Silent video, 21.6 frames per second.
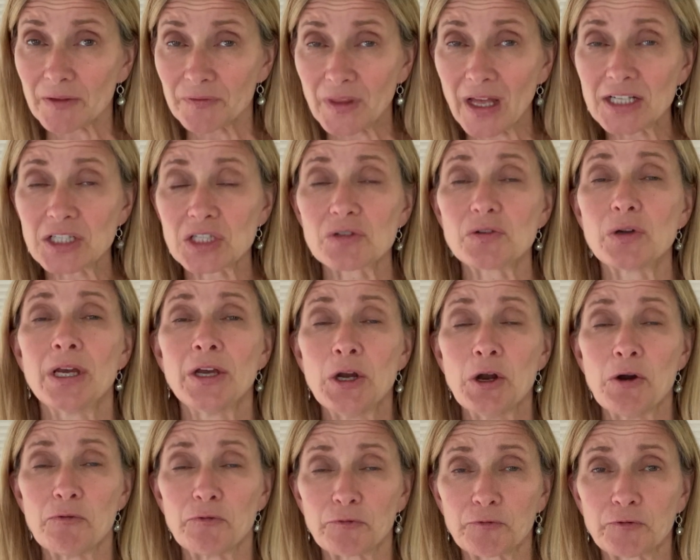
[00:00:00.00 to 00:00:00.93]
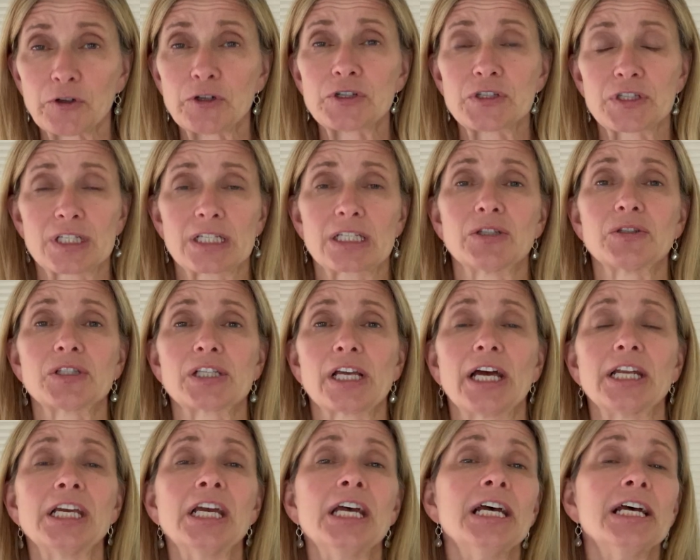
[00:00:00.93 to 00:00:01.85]
That's the first skill
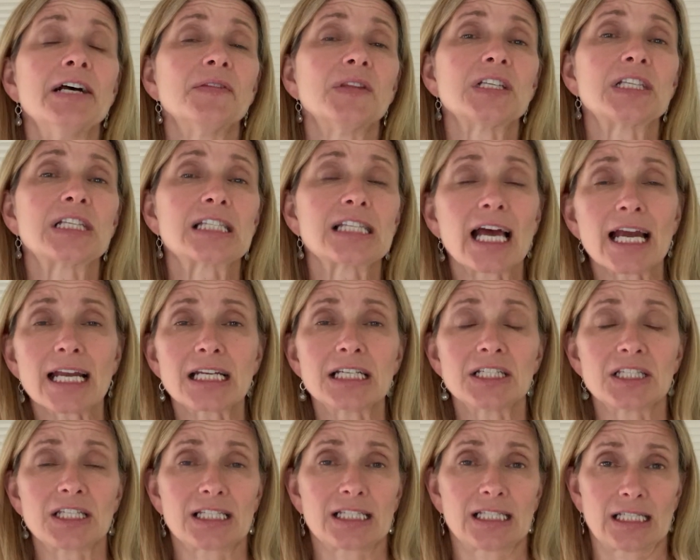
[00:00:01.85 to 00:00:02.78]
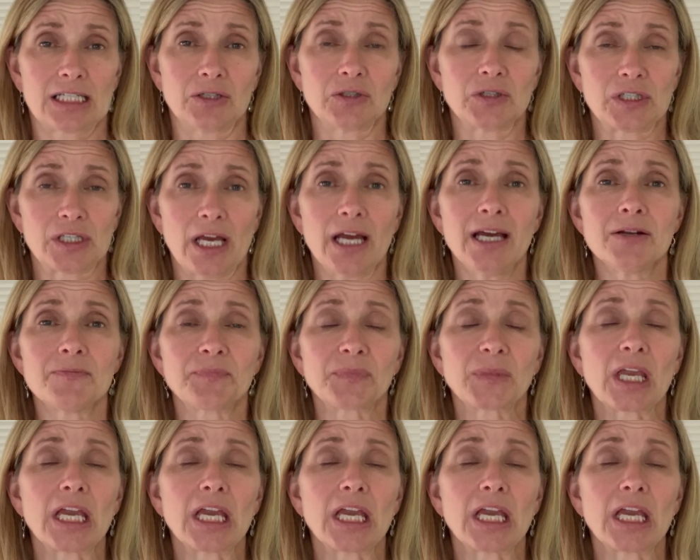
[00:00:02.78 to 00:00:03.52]
set. The second skill set